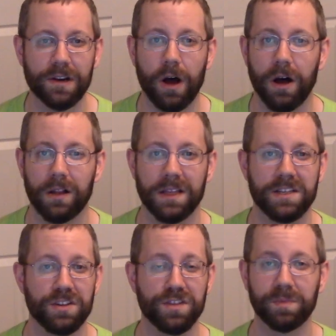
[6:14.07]
at all
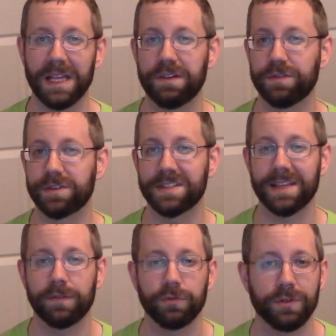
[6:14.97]
until you've played for
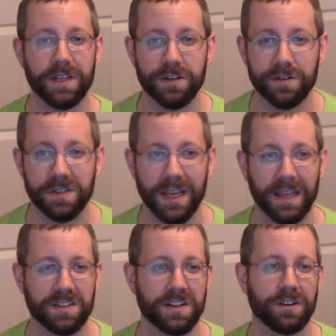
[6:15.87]
several years
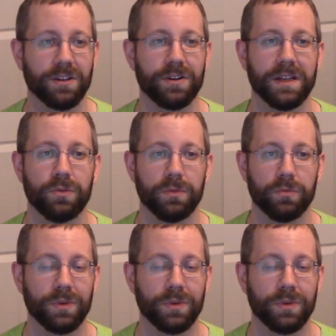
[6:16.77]
and start learning